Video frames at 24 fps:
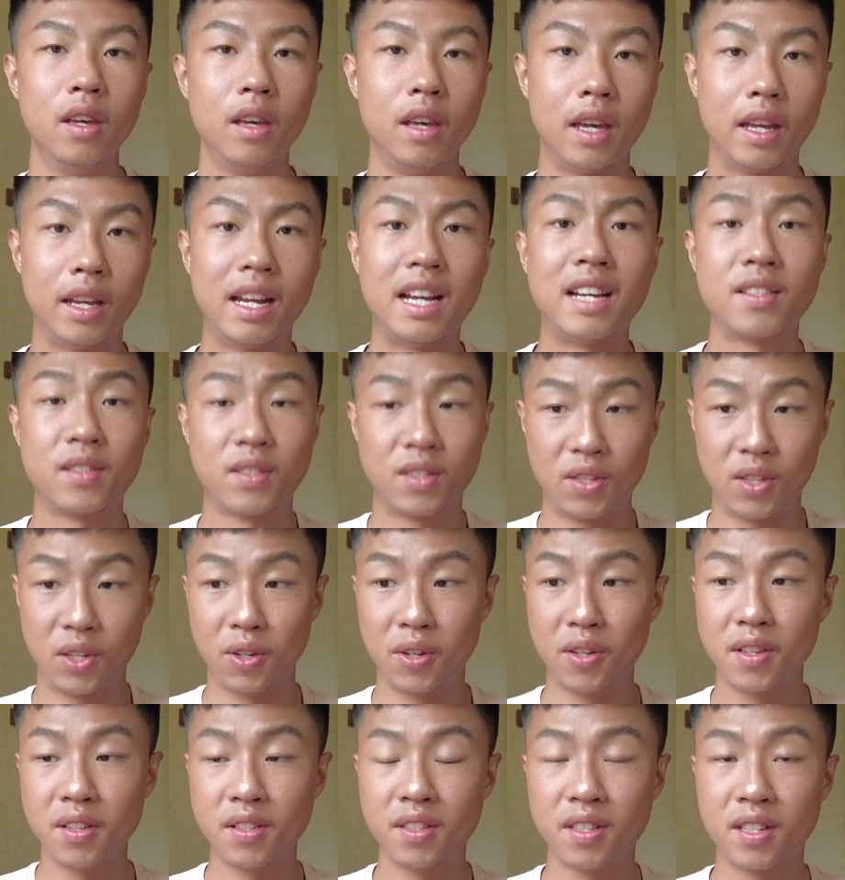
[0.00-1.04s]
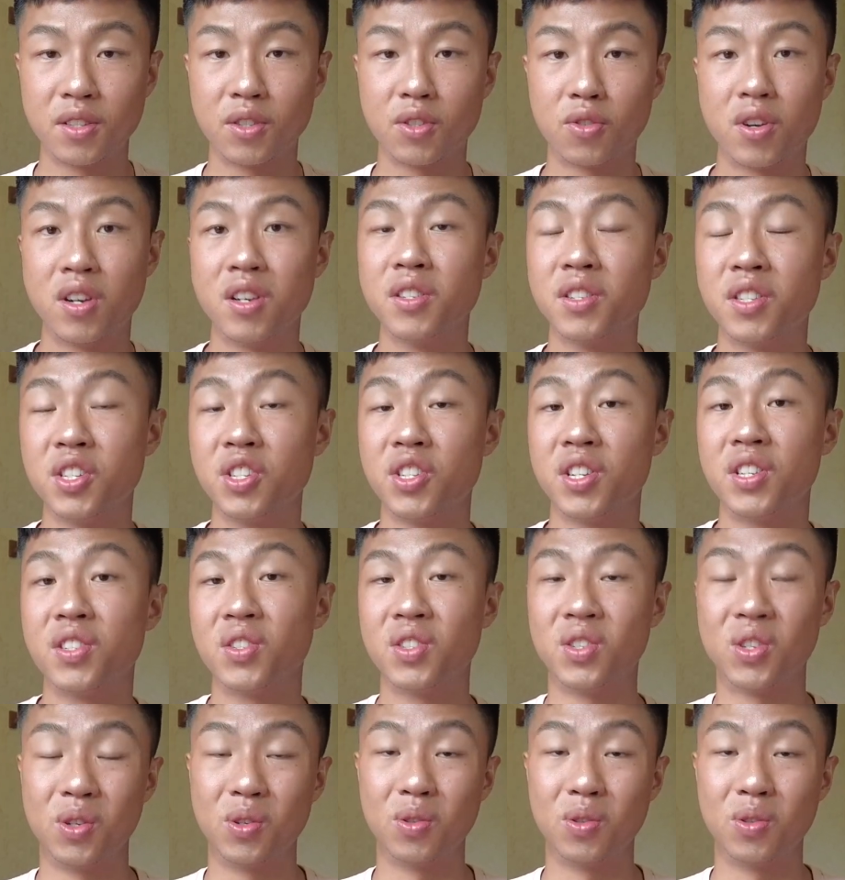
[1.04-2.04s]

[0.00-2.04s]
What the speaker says: And as students, I strongly suggest you